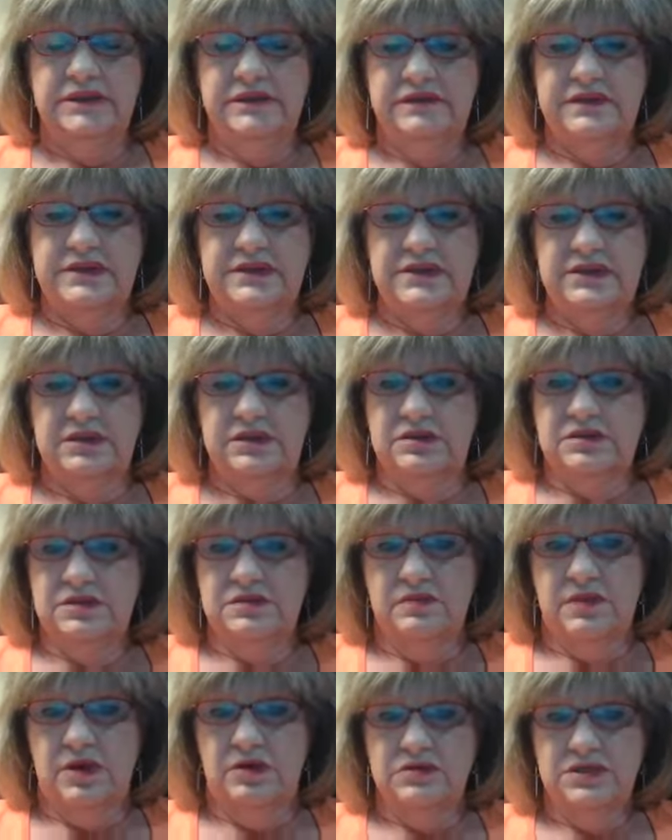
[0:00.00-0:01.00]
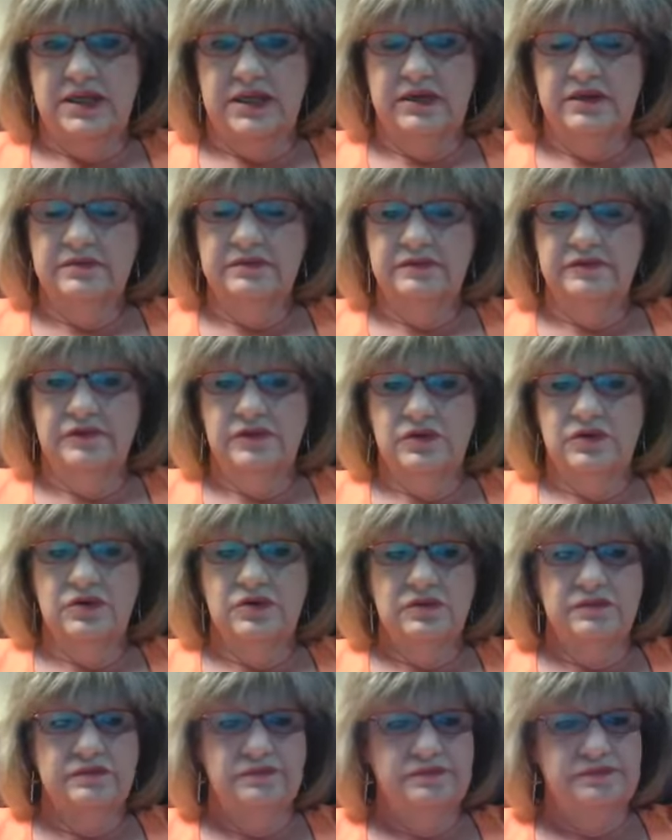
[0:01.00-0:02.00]
in this little small town
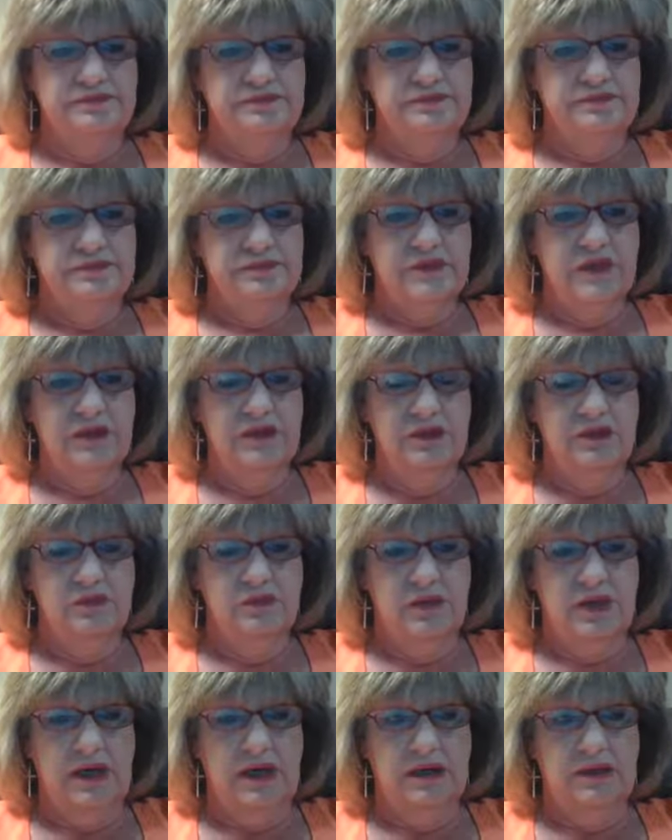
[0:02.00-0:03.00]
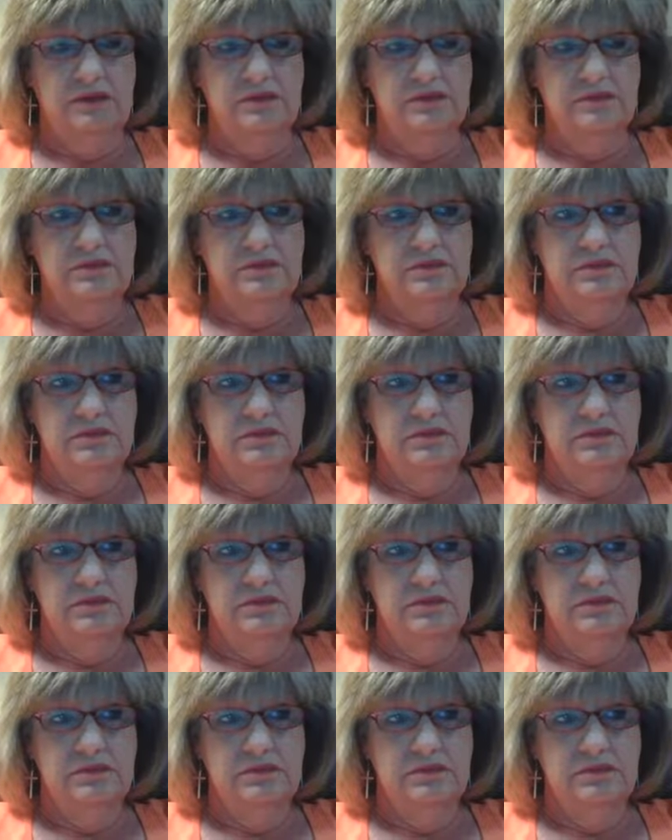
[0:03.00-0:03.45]
for a little while.